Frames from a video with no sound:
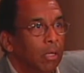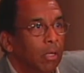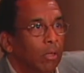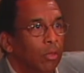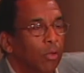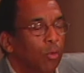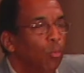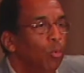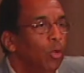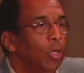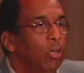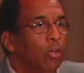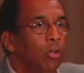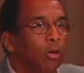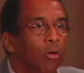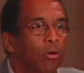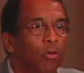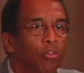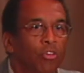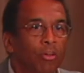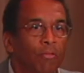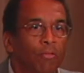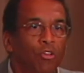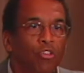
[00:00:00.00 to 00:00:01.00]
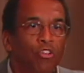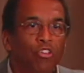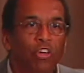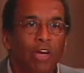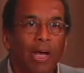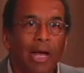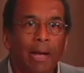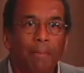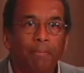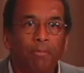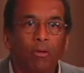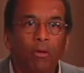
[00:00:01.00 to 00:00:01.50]
The windows of the
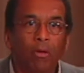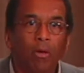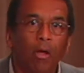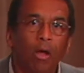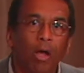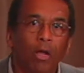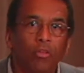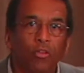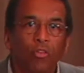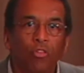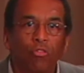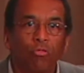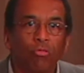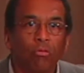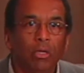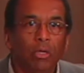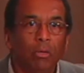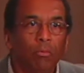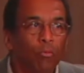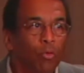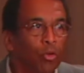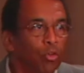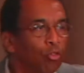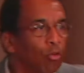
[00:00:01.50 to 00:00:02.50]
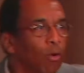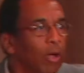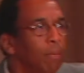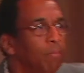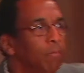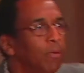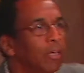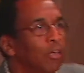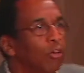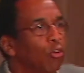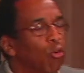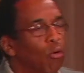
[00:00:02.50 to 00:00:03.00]
shops along the street were
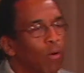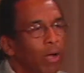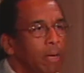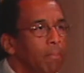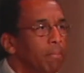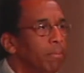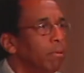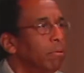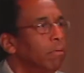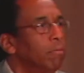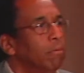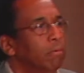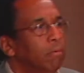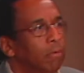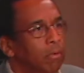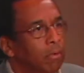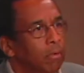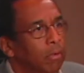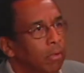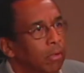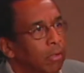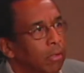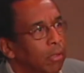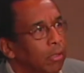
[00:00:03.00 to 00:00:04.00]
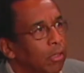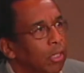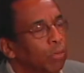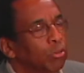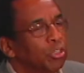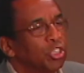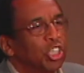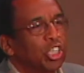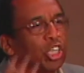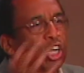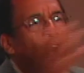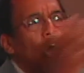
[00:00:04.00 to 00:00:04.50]
draped in crepe. There
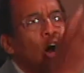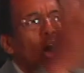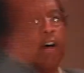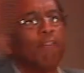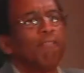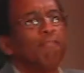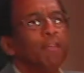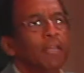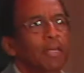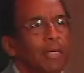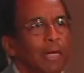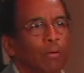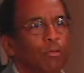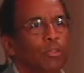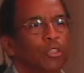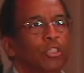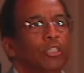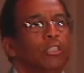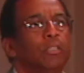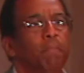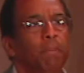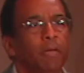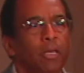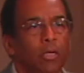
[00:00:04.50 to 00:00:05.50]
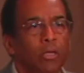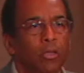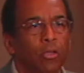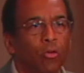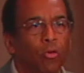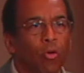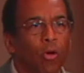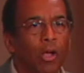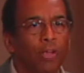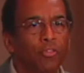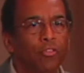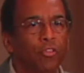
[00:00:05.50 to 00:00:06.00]
was a coffin that was suspended
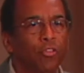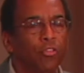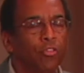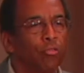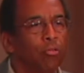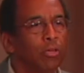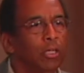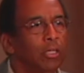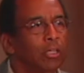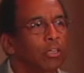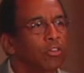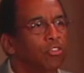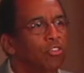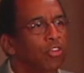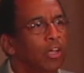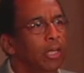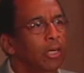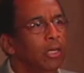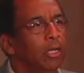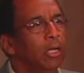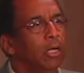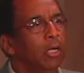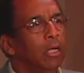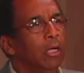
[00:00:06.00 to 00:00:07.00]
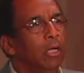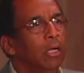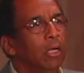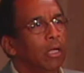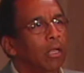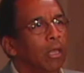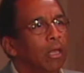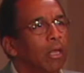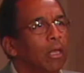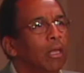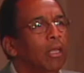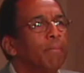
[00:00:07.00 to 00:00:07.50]
across the street that said,
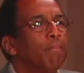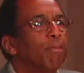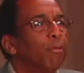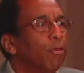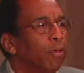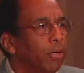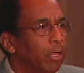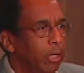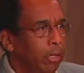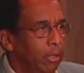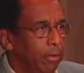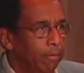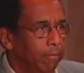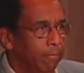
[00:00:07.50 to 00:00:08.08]
"Liberty."